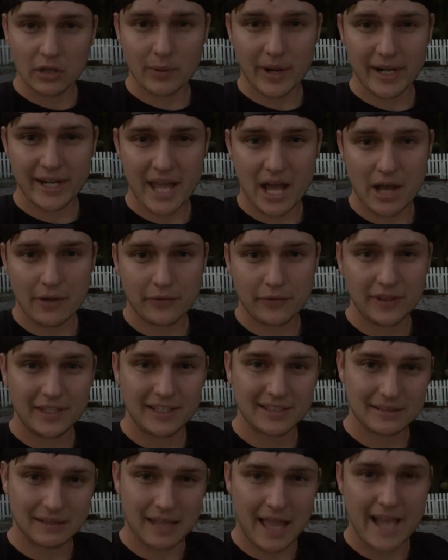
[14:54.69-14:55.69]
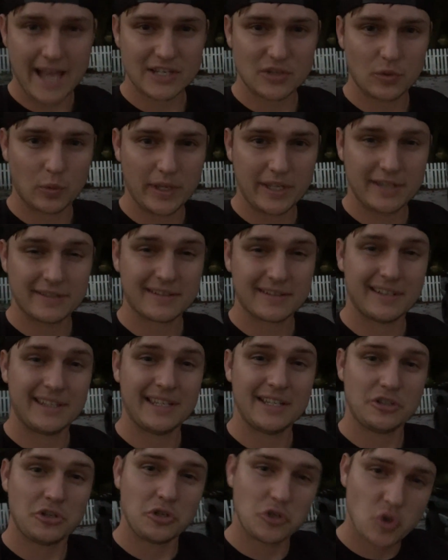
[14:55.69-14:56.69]
right now for this last week is gonna
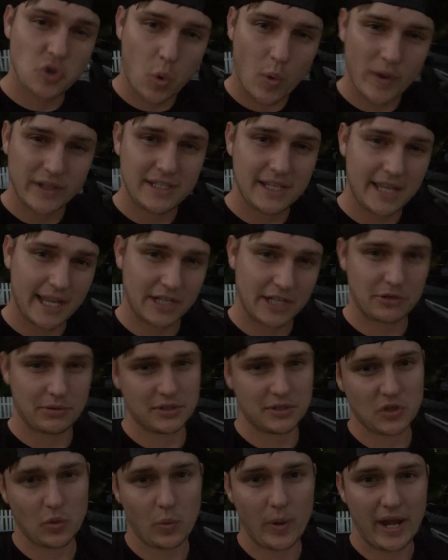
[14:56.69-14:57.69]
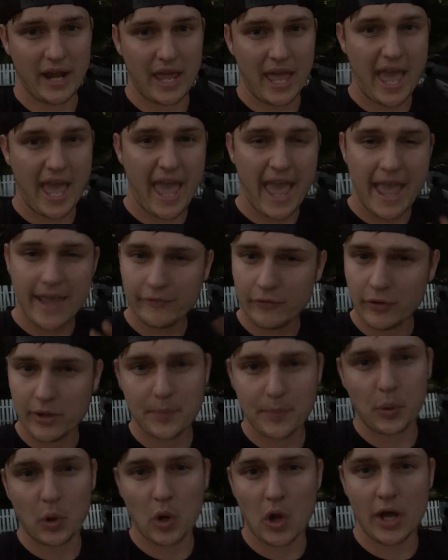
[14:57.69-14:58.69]
get you 20 entries to win. Every
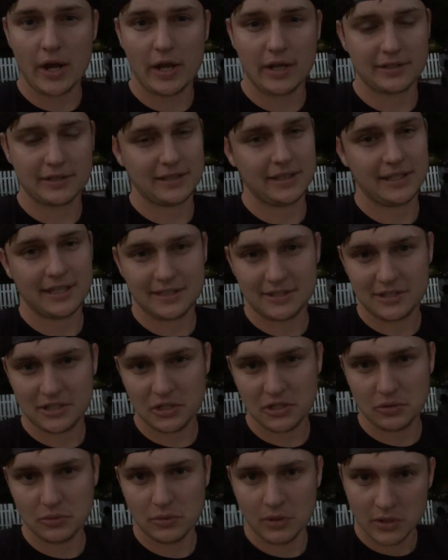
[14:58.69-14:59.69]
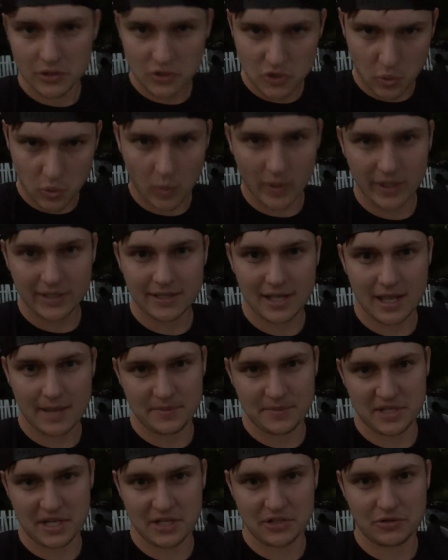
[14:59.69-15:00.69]
product gets you 20
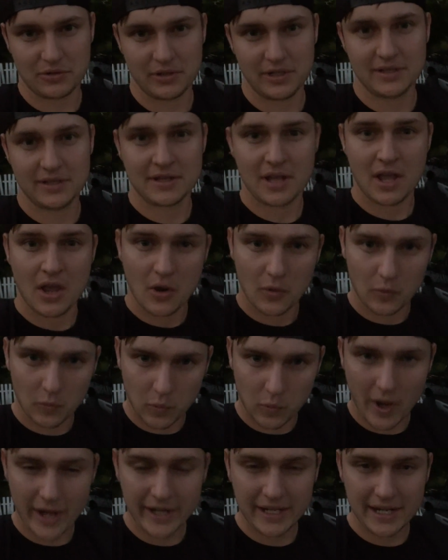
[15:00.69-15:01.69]
times entries right